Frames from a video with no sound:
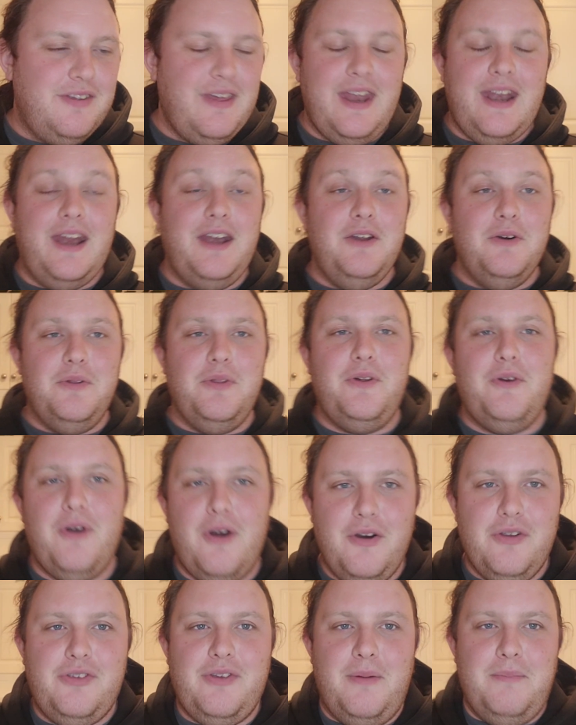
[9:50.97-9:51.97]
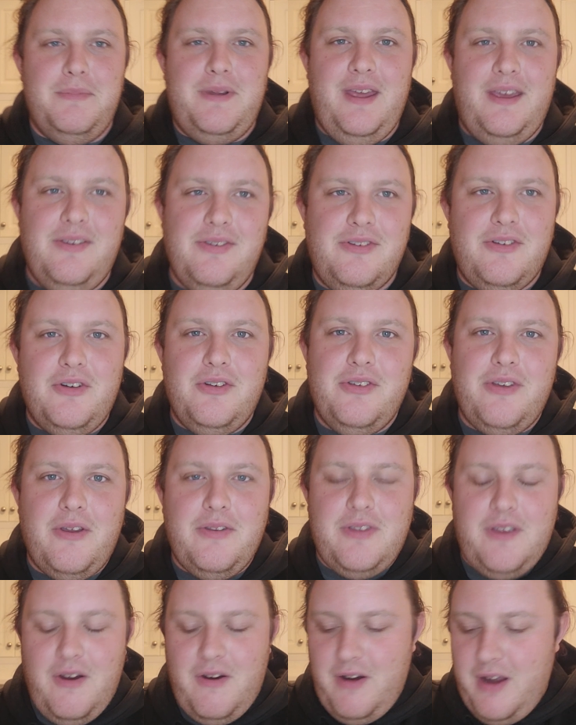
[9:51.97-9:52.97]
And I know there are some tasters
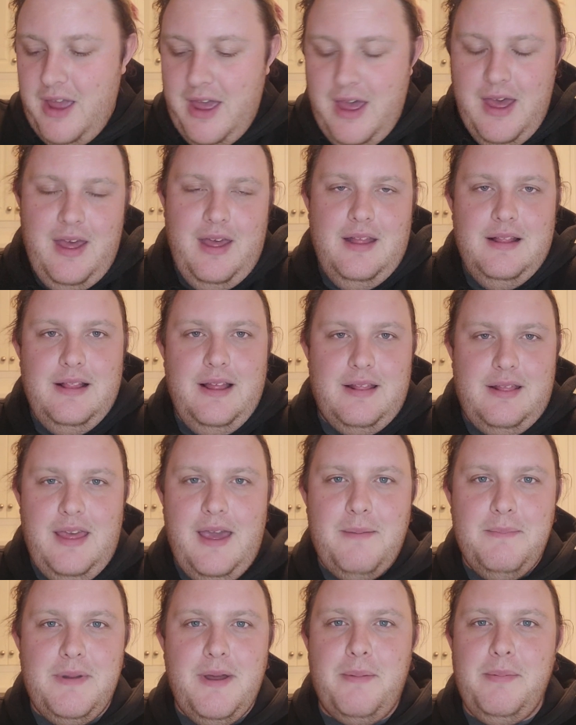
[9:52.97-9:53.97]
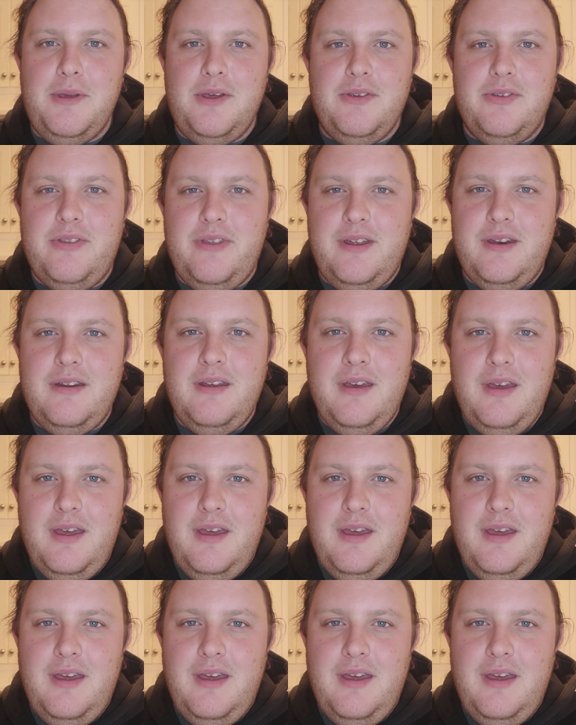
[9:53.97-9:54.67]
out there, like the MWs, that